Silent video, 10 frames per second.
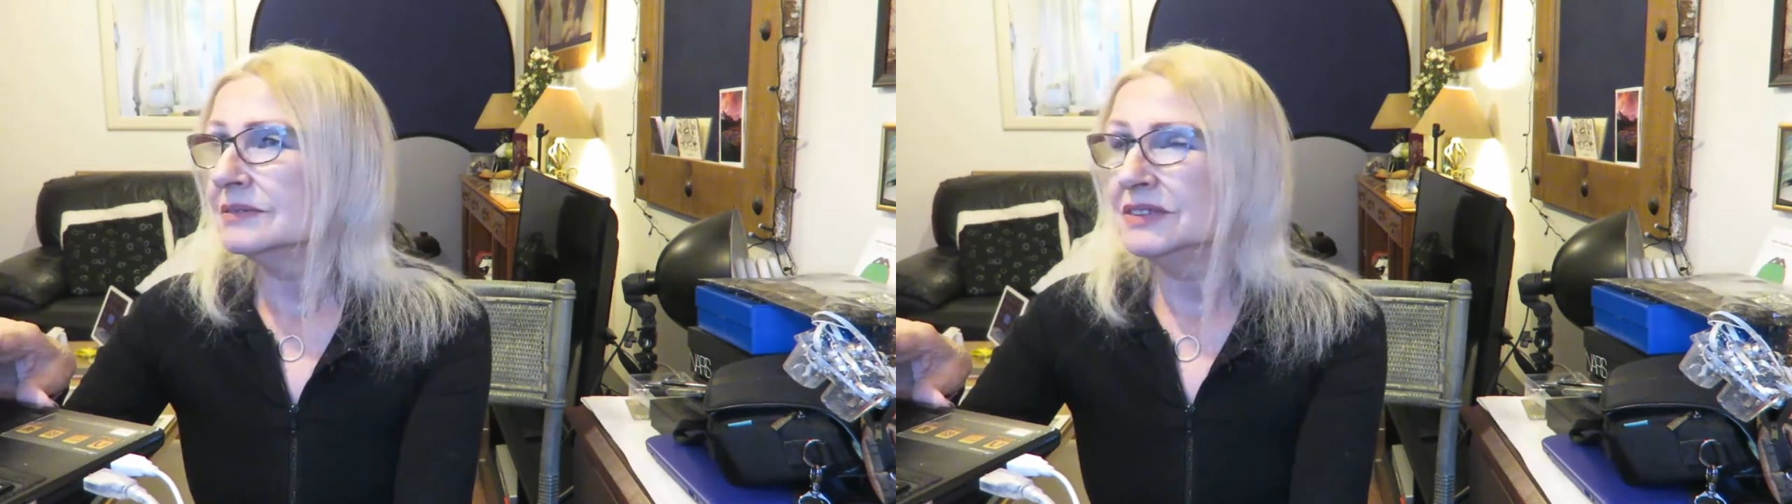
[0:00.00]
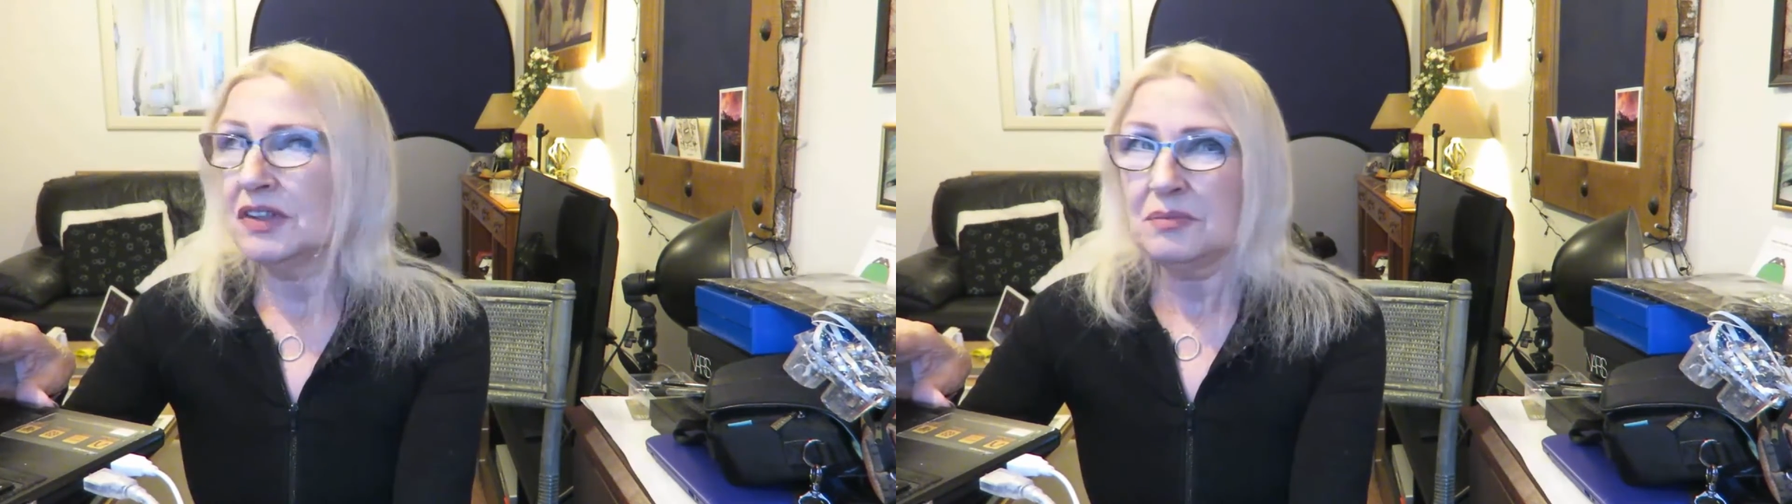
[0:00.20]

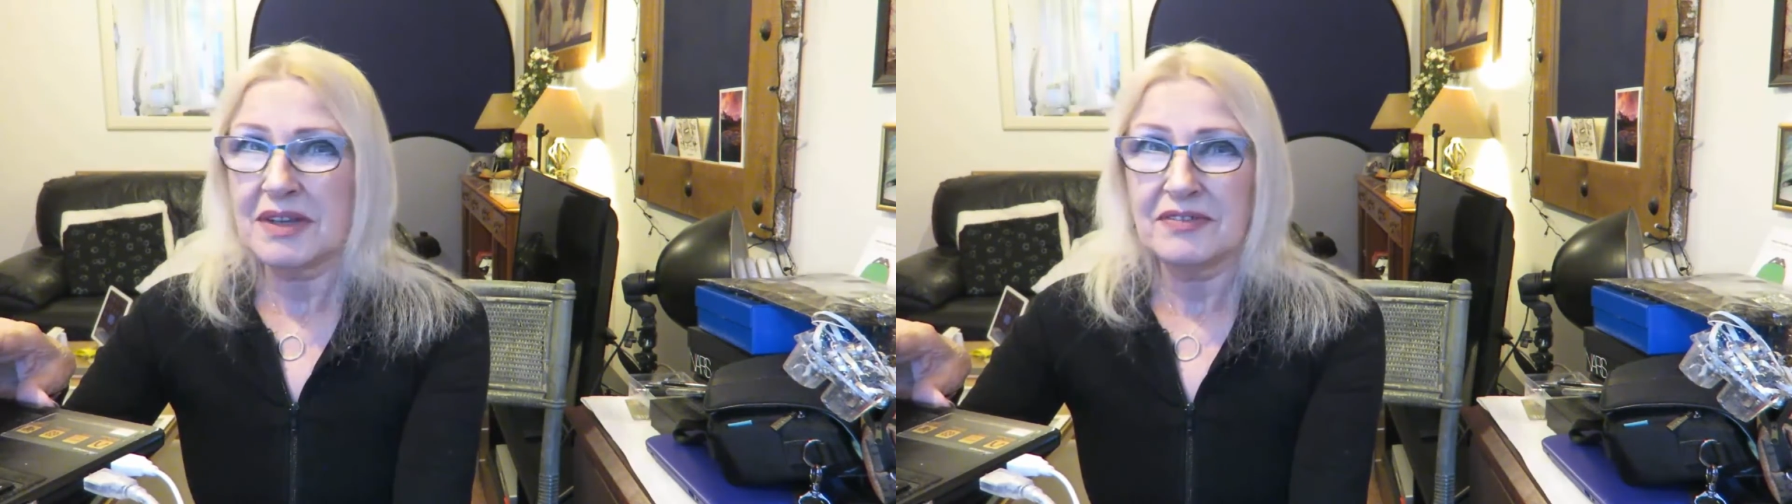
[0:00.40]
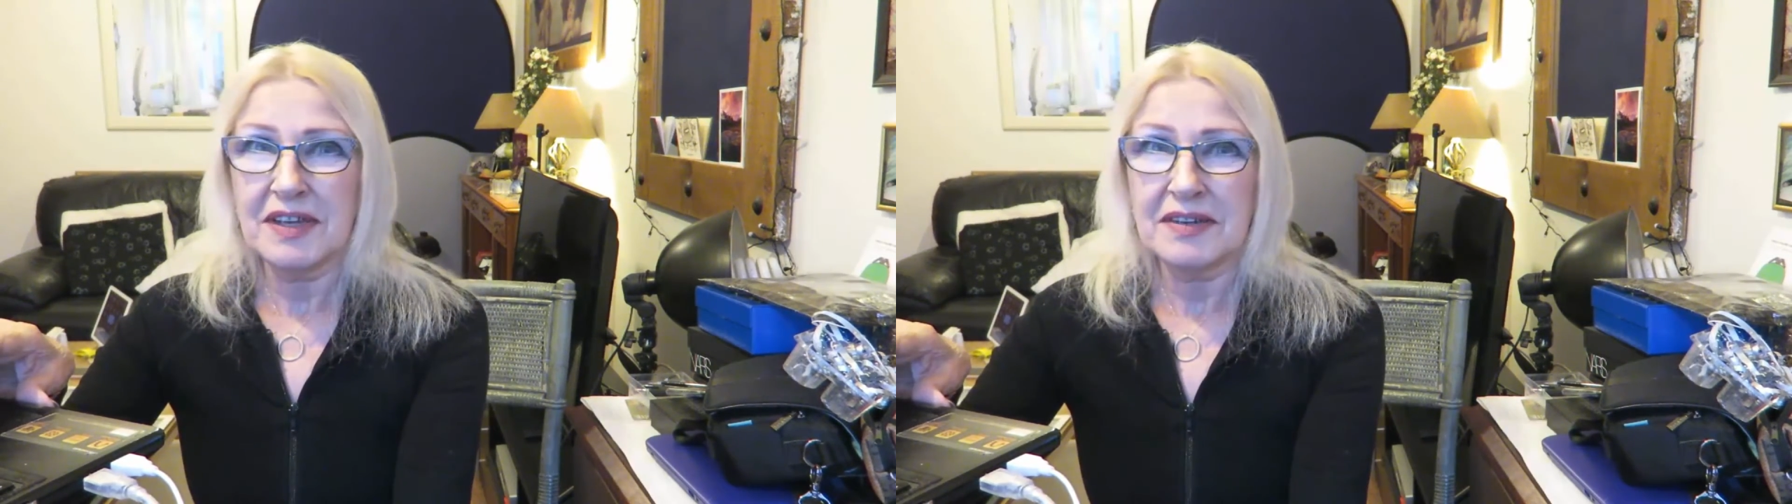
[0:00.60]
not
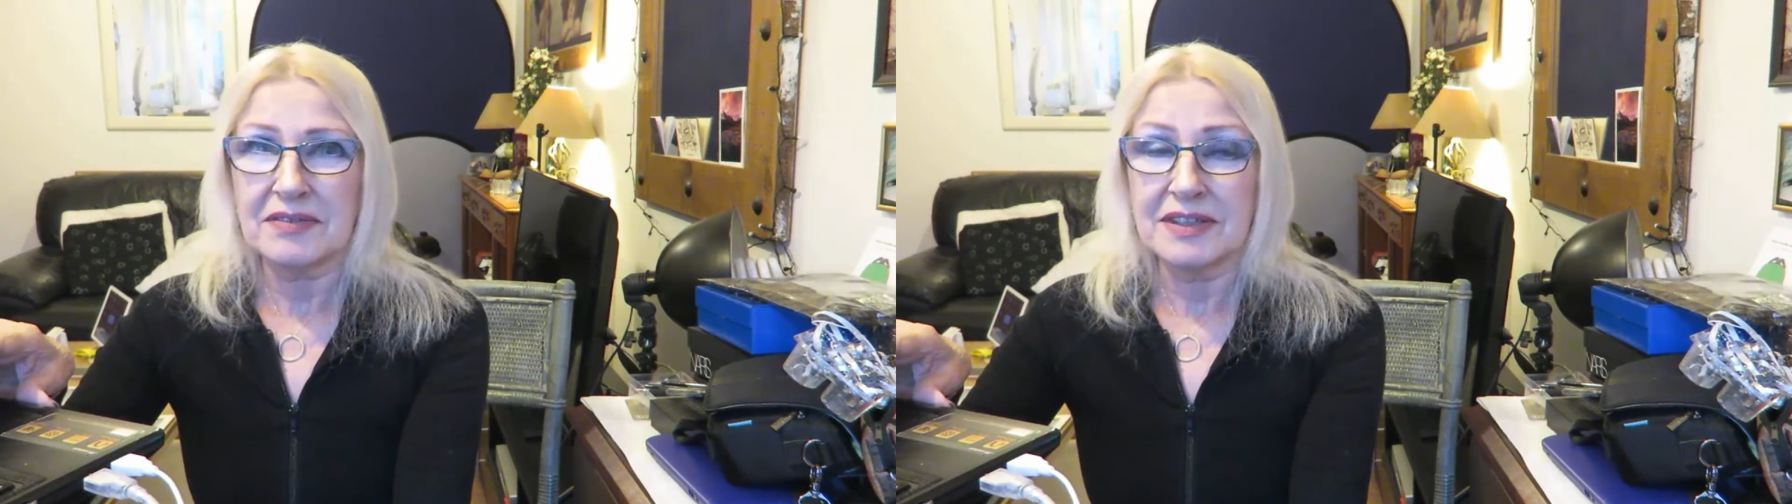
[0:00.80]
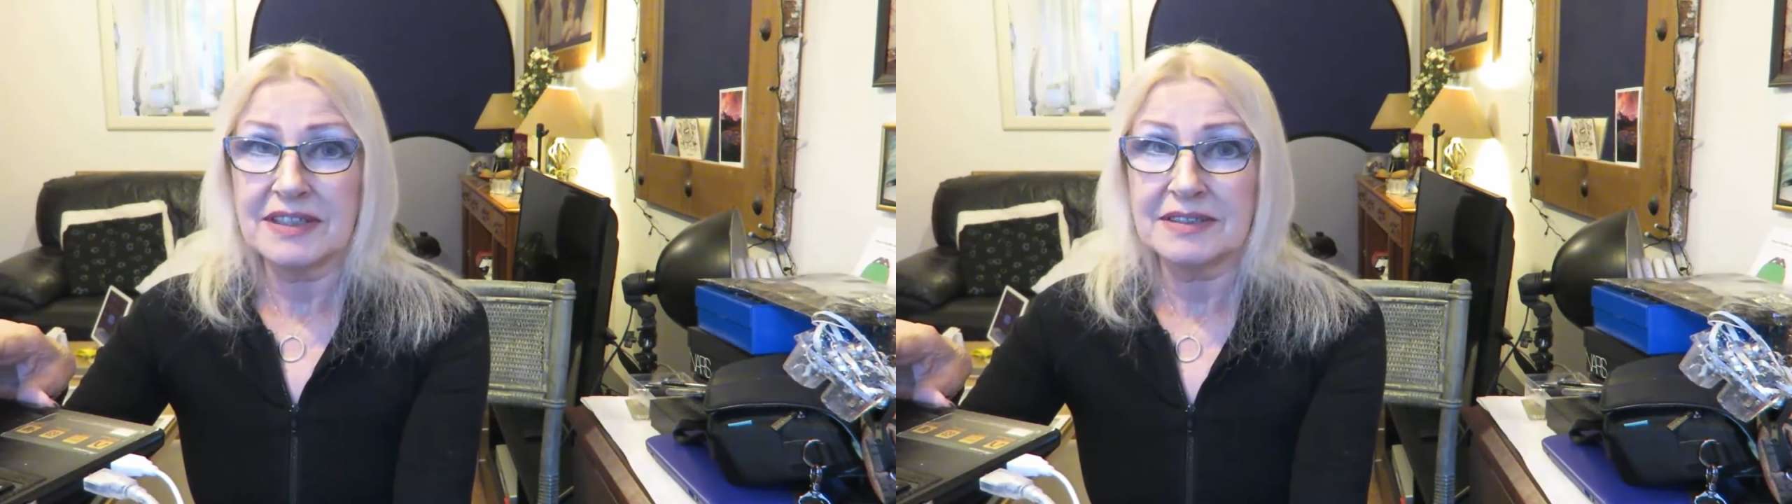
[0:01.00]
my
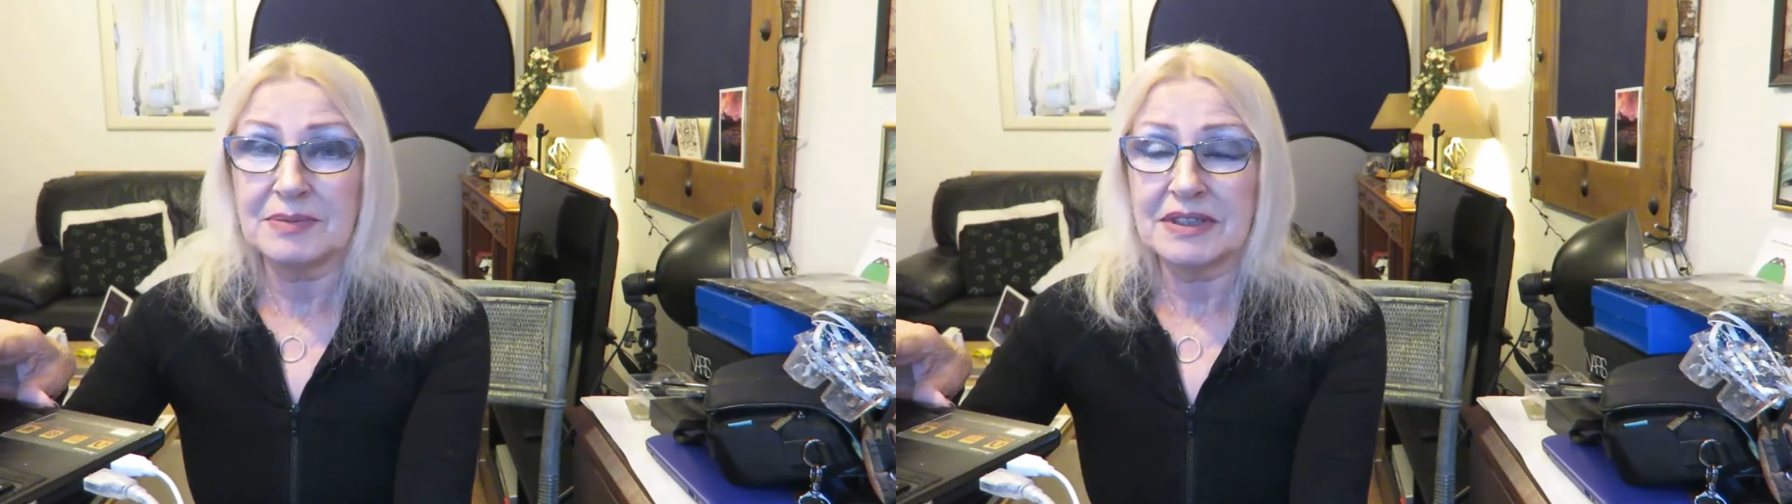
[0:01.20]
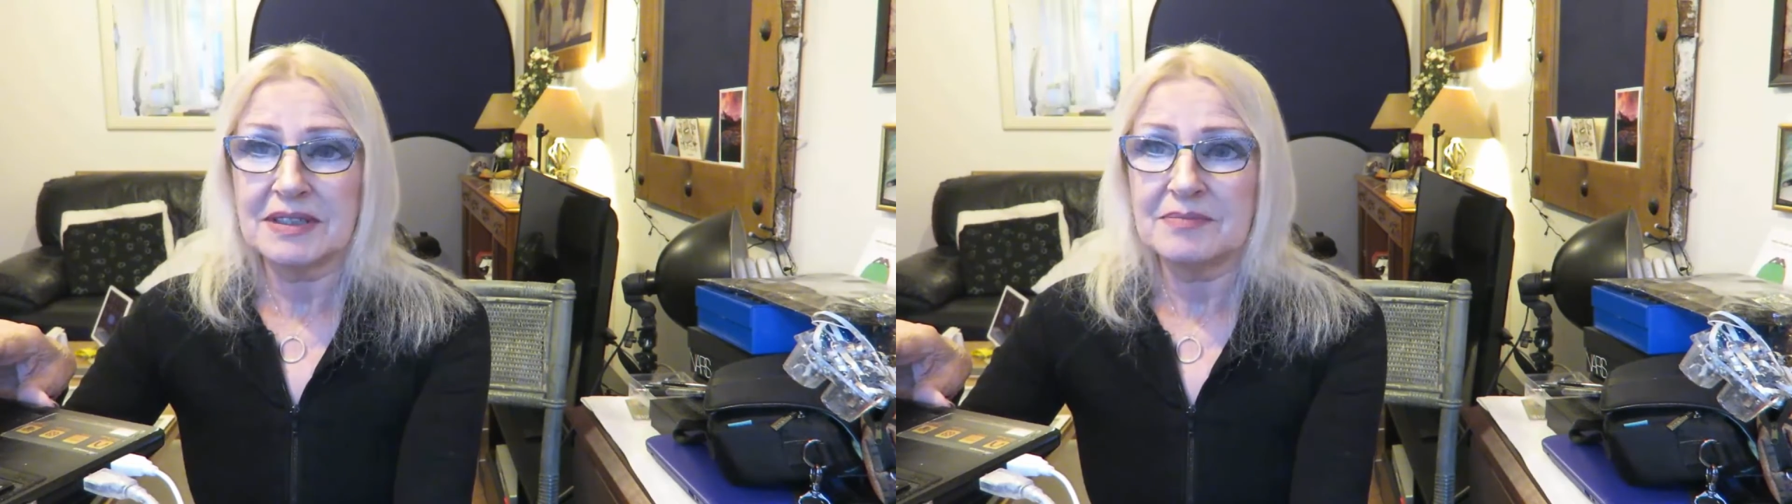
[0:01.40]
favourite,
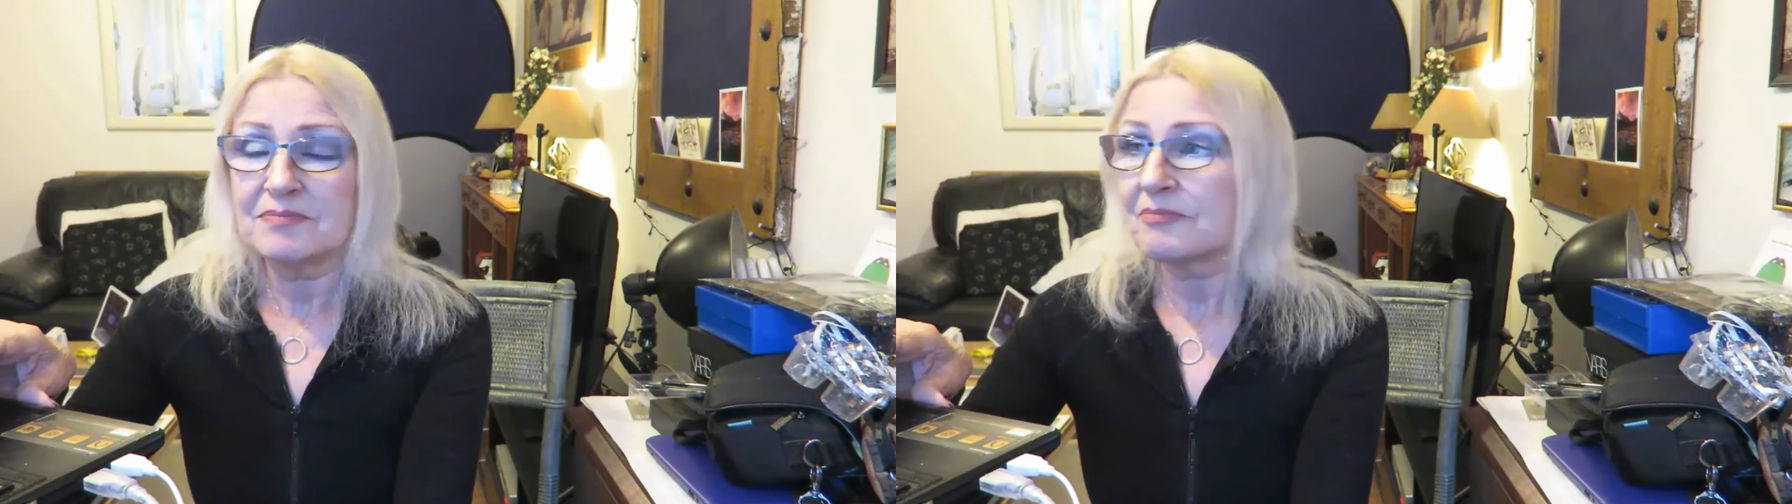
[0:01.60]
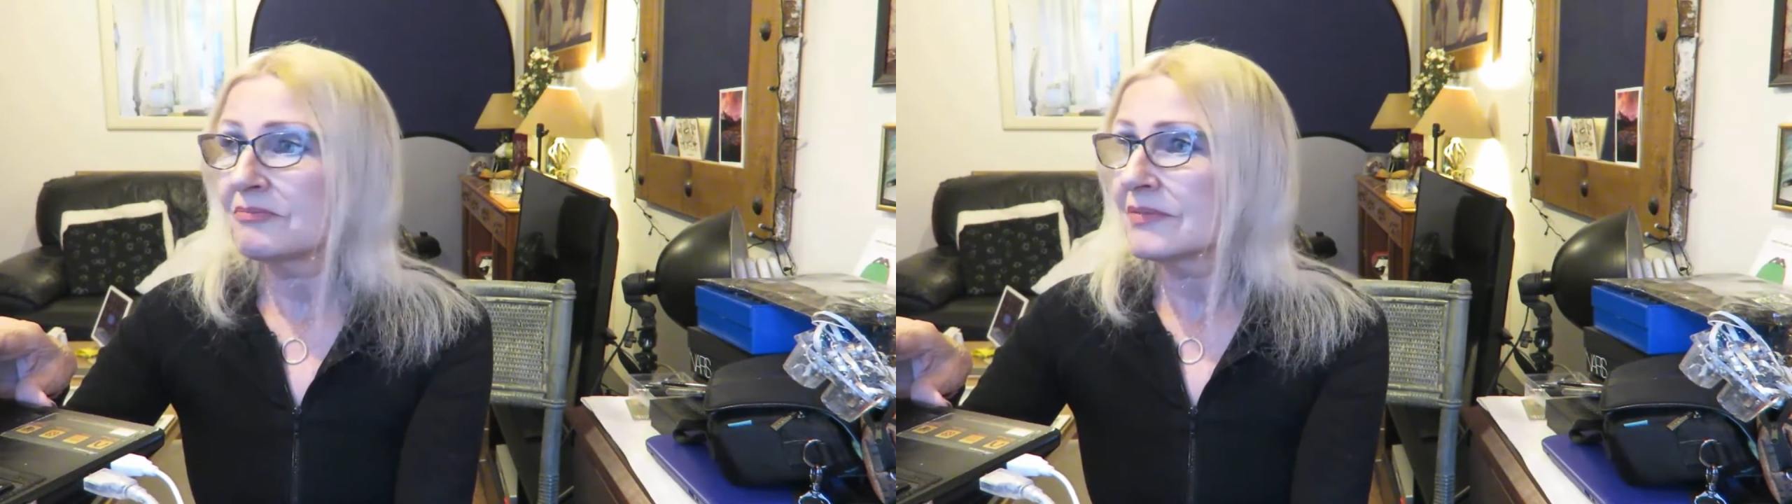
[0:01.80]
but um,